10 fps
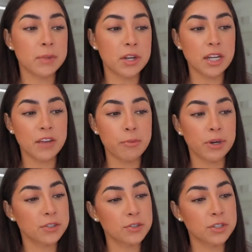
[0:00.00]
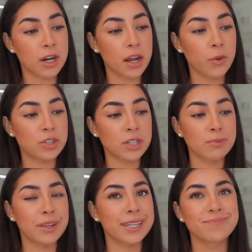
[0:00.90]
me to Dave & Buster's tonight, which I'm
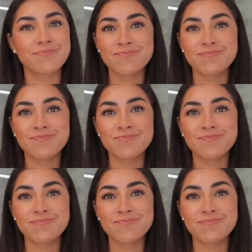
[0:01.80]
like